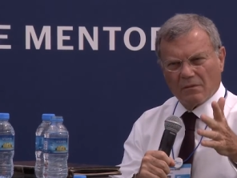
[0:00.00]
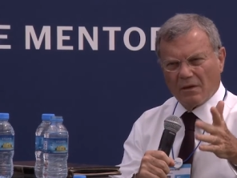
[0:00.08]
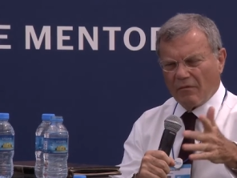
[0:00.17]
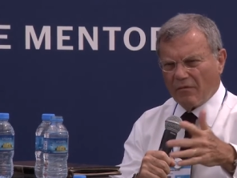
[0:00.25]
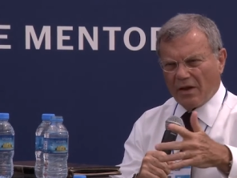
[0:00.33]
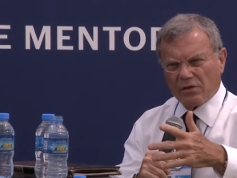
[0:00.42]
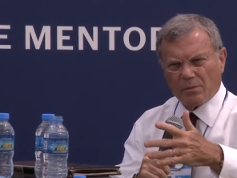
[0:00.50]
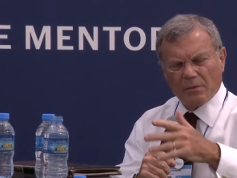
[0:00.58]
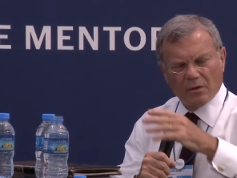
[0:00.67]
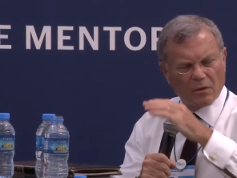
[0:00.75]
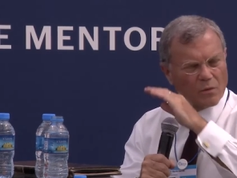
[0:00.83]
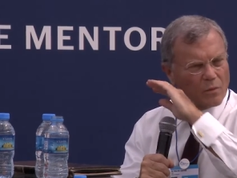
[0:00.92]

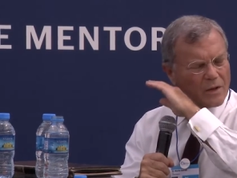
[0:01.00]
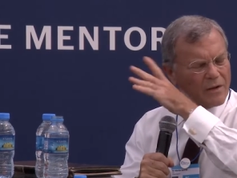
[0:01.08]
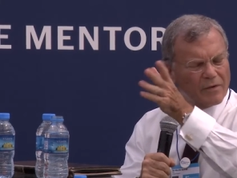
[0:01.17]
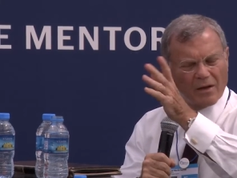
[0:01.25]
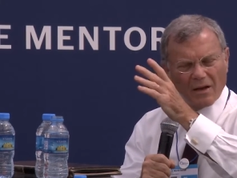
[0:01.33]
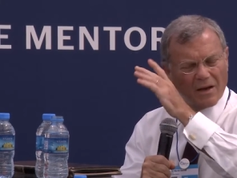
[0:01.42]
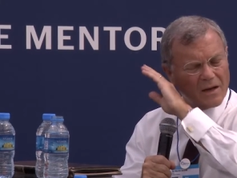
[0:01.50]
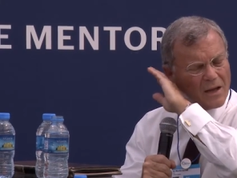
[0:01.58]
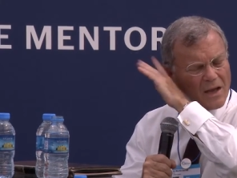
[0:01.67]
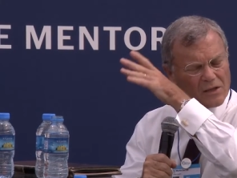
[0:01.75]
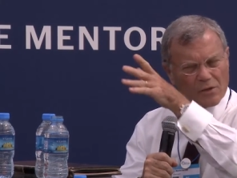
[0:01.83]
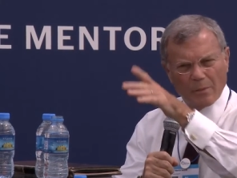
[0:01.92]
investment, or whatever, and it
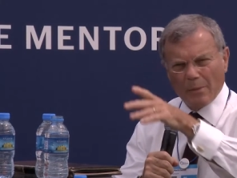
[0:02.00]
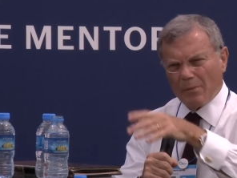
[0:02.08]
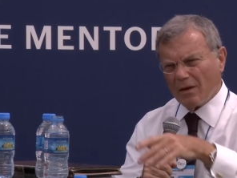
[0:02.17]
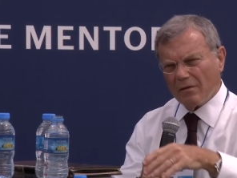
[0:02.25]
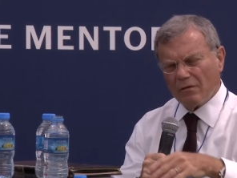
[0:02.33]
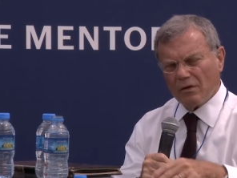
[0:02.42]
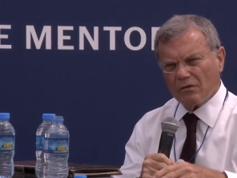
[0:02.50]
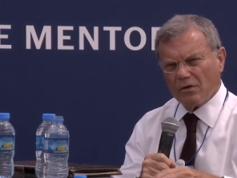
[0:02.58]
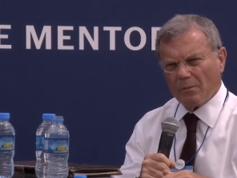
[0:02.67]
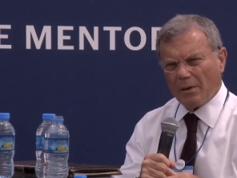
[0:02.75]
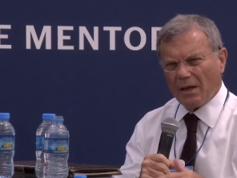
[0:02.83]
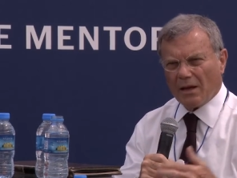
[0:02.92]
has to be part of a
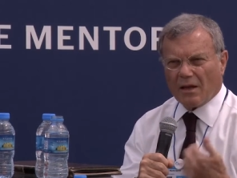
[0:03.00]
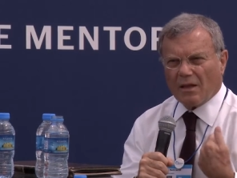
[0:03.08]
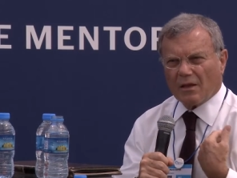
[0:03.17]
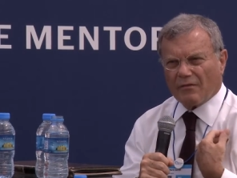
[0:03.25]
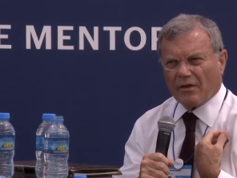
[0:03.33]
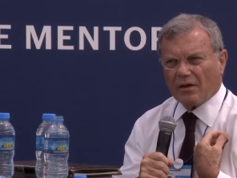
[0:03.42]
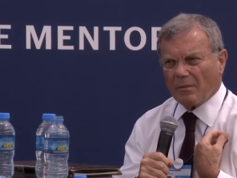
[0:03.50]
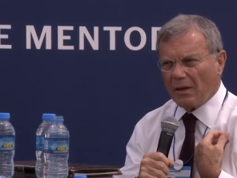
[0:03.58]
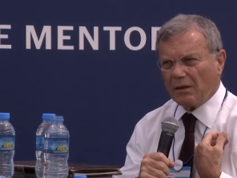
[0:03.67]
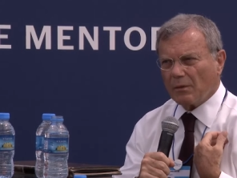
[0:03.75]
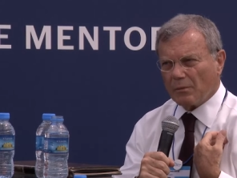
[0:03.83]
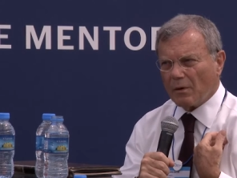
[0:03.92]
long-term plan. I think the
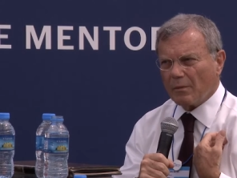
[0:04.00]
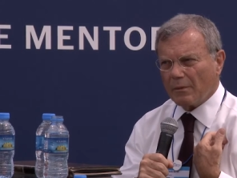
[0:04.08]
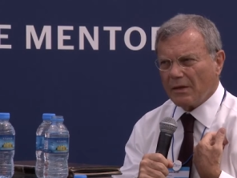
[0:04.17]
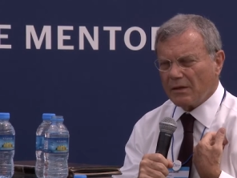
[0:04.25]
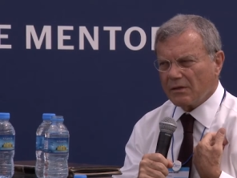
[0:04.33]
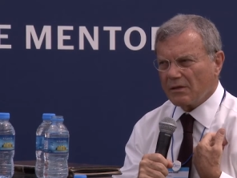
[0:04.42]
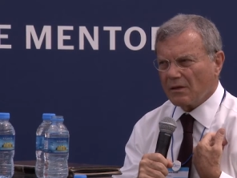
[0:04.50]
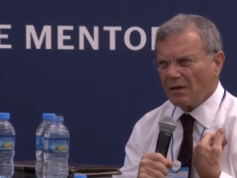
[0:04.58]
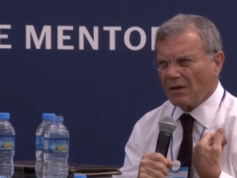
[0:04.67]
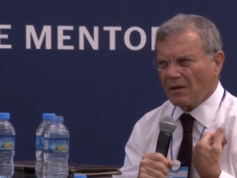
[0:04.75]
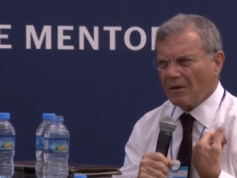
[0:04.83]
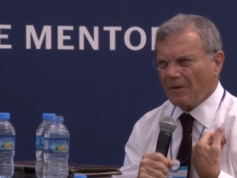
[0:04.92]
fundamental problem is,
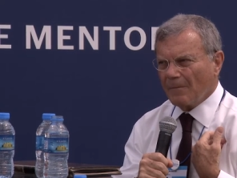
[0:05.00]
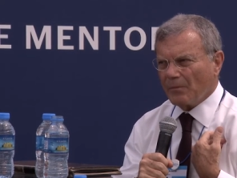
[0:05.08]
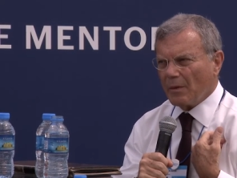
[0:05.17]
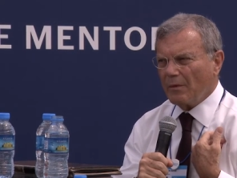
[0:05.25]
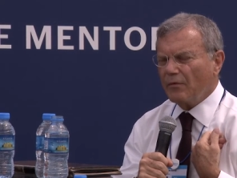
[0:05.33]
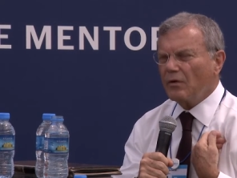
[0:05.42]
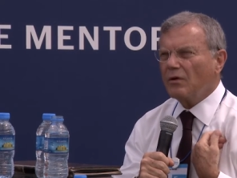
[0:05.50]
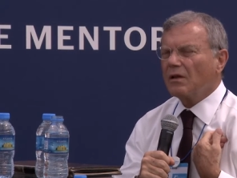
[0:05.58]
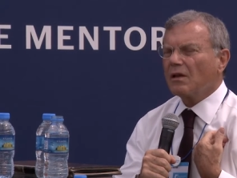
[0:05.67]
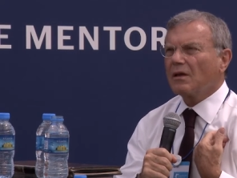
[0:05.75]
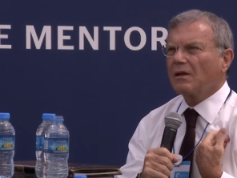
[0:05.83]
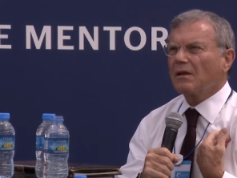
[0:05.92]
I mean, if you look at
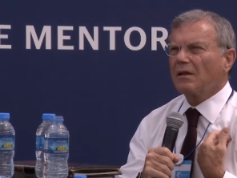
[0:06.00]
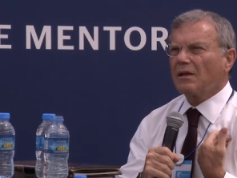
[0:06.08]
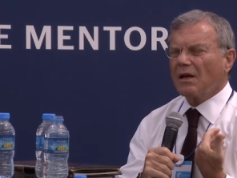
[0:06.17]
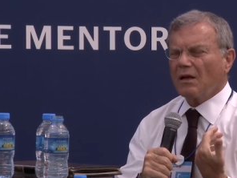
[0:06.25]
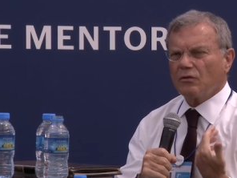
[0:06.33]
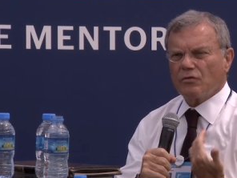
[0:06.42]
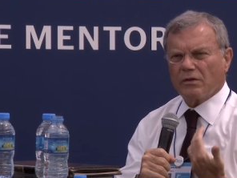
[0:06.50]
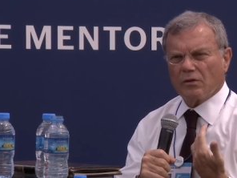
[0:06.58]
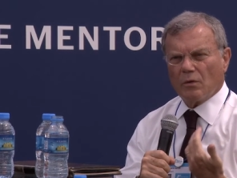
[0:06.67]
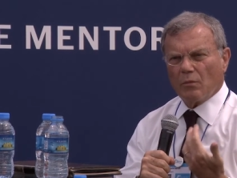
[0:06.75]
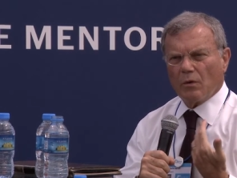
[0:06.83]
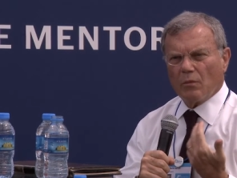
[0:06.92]
the country,
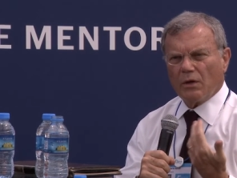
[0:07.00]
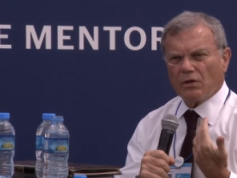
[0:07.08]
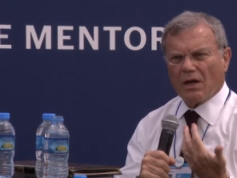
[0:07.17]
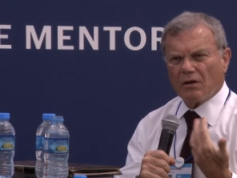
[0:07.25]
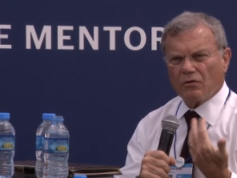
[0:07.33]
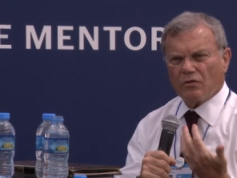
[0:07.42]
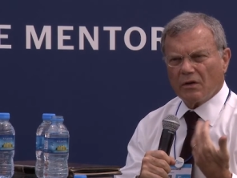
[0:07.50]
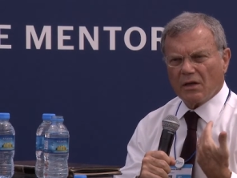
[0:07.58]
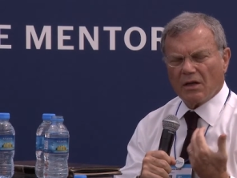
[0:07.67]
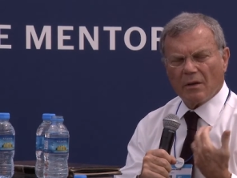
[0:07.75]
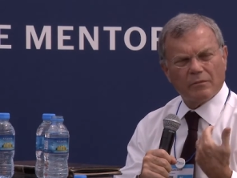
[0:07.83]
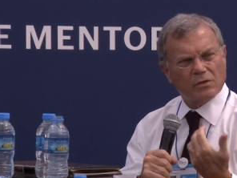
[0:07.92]
which country
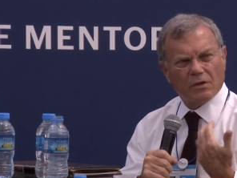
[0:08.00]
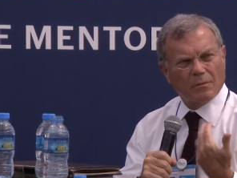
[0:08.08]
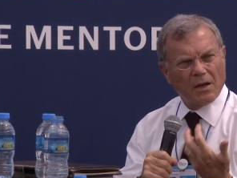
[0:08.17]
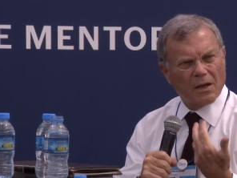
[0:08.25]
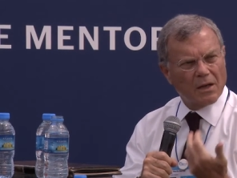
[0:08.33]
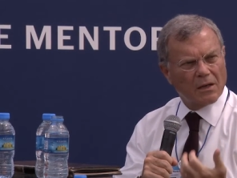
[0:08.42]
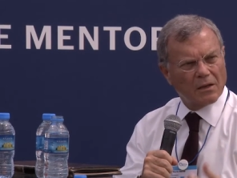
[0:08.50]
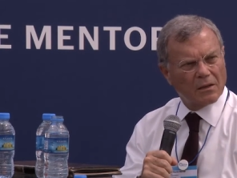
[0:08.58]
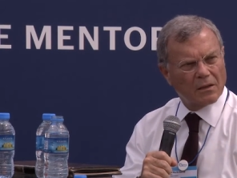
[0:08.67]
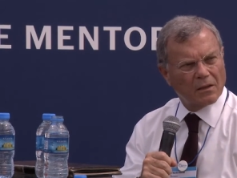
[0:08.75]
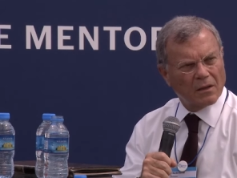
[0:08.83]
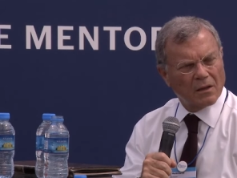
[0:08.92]
comes to mind
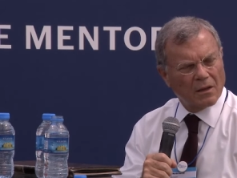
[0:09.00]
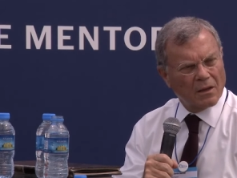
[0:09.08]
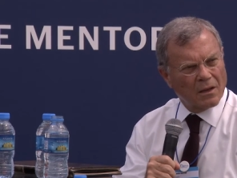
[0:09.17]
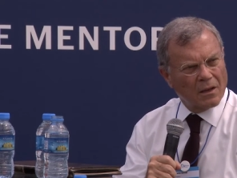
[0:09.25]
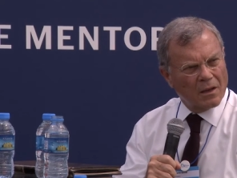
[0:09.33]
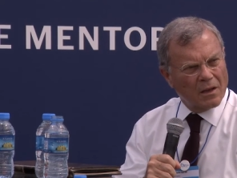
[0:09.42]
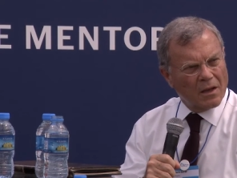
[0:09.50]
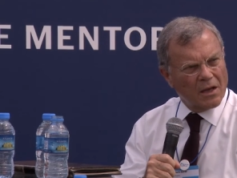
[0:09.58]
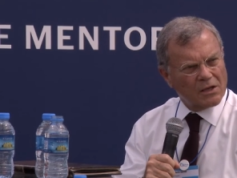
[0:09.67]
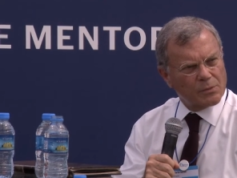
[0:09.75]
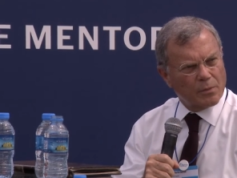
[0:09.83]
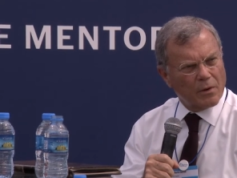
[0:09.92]

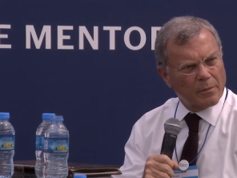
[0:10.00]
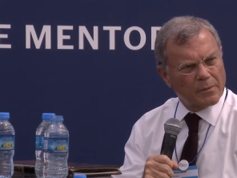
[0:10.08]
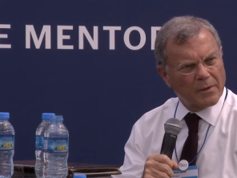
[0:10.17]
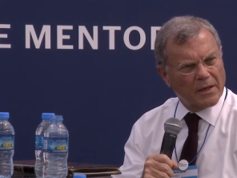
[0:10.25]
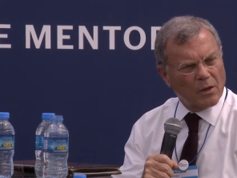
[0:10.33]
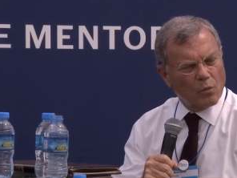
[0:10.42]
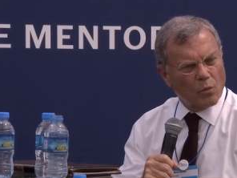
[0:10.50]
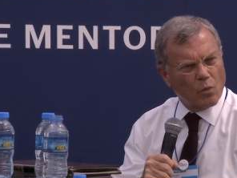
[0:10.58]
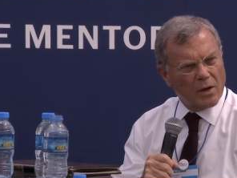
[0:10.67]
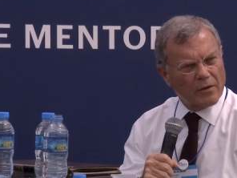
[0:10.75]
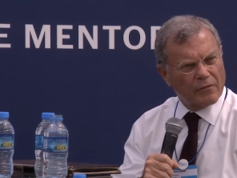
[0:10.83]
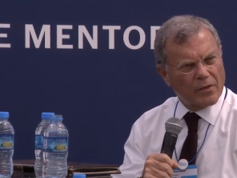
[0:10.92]
as probably
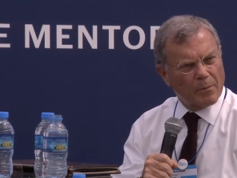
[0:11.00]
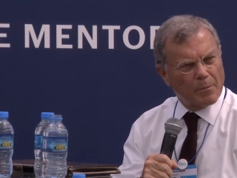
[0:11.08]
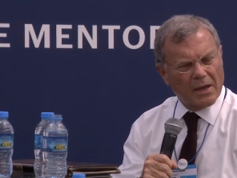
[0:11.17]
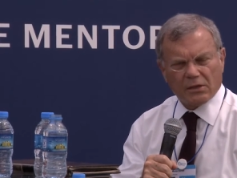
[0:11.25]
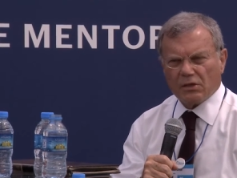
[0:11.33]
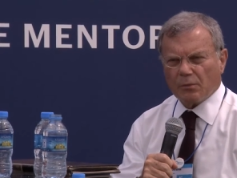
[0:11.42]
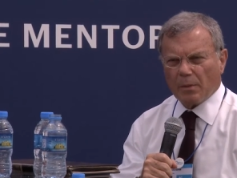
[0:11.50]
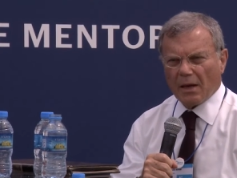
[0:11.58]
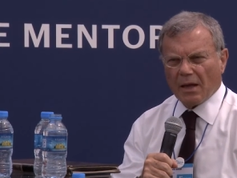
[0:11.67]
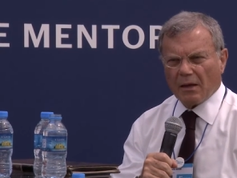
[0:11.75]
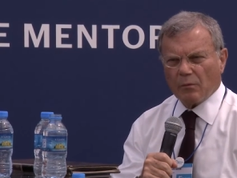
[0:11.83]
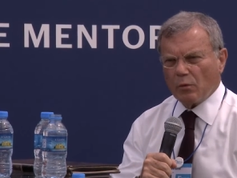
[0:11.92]
one of the best
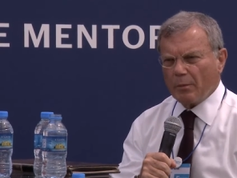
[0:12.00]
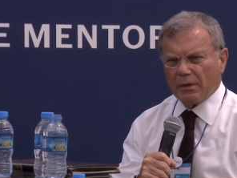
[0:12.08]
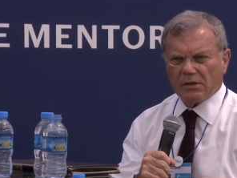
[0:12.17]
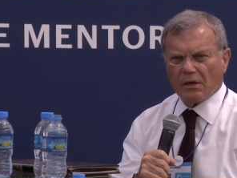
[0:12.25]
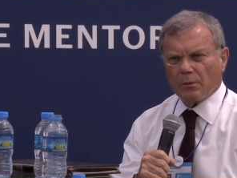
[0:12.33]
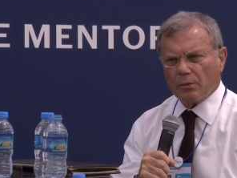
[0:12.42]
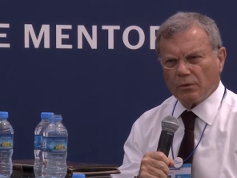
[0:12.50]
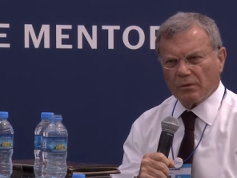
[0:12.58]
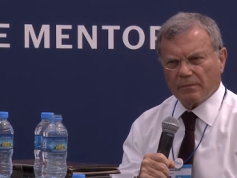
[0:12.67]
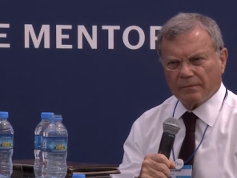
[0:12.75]
planned would be Singapore.